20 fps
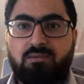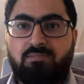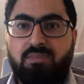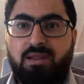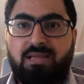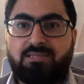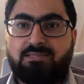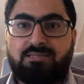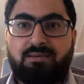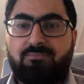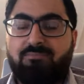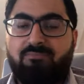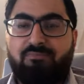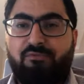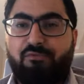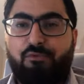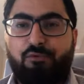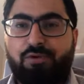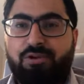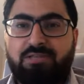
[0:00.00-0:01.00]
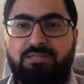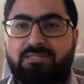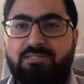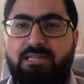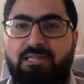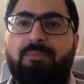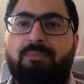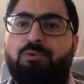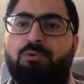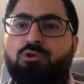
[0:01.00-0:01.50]
like some food and
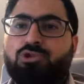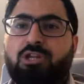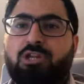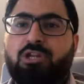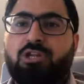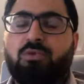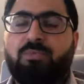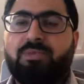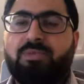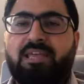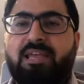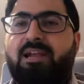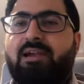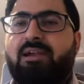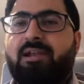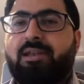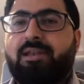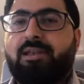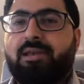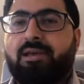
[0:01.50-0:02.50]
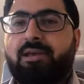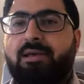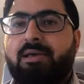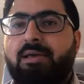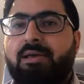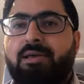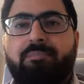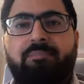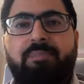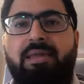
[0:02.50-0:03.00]
stuff. Usually would be there, and
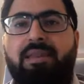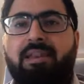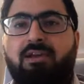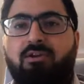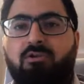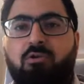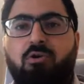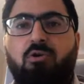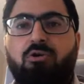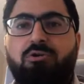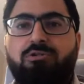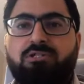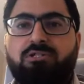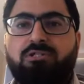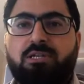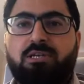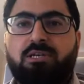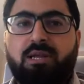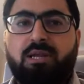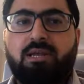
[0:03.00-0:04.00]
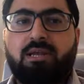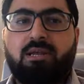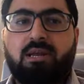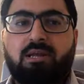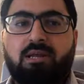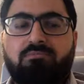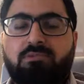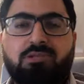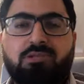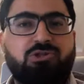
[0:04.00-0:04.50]
mainly clothes and
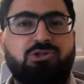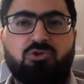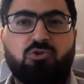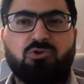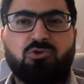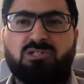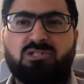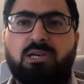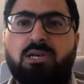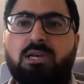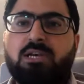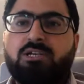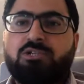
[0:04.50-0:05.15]
shoes.